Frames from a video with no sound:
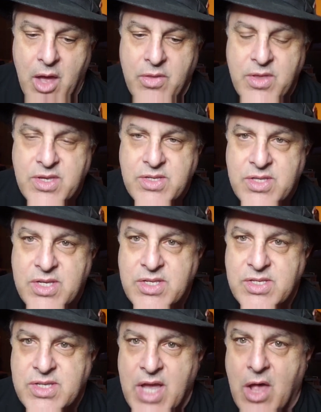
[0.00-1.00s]

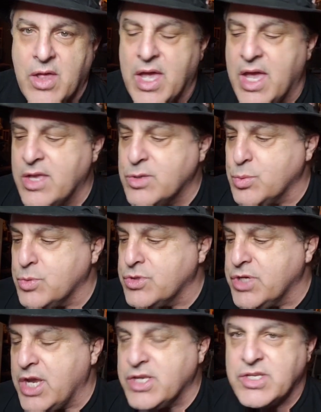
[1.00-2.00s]
these tall heads were
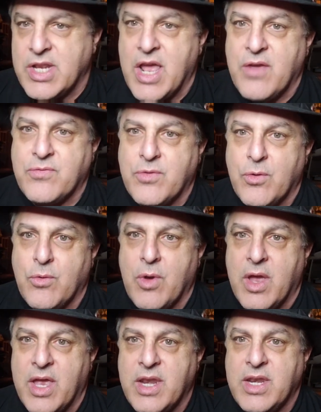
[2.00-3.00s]
chasing after
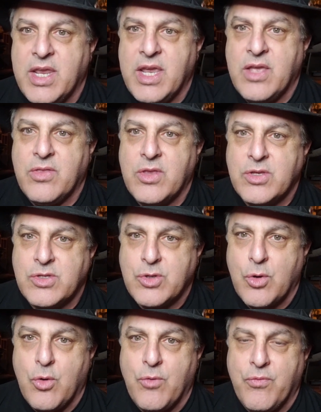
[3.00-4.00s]
Indy and his
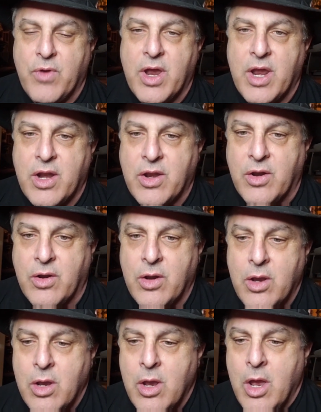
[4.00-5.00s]
girlfriend and
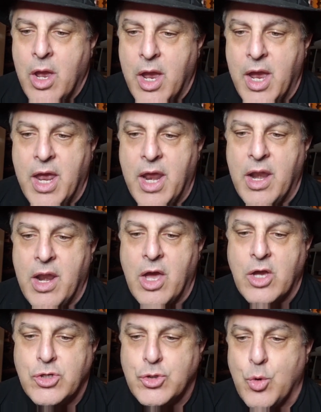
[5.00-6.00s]

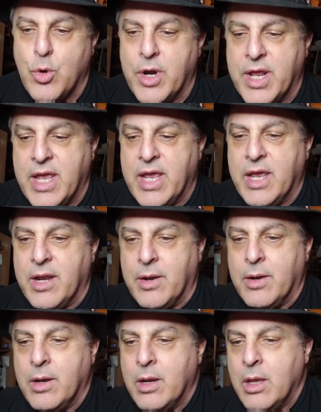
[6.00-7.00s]
Shorty
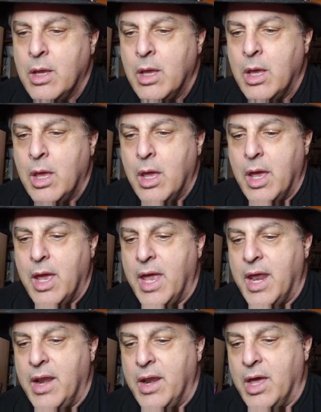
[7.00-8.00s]
and
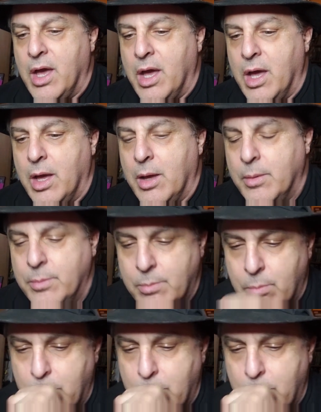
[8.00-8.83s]
the